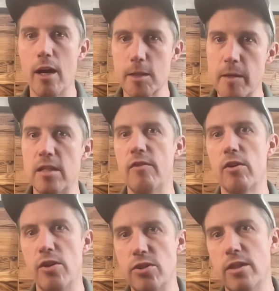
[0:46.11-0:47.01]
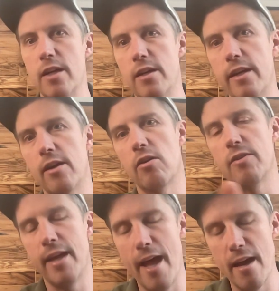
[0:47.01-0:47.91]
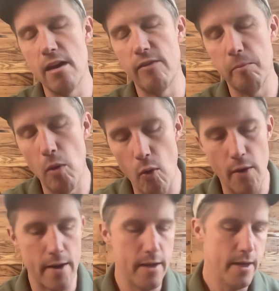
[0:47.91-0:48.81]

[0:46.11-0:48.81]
especially if you're using it near the end of a board.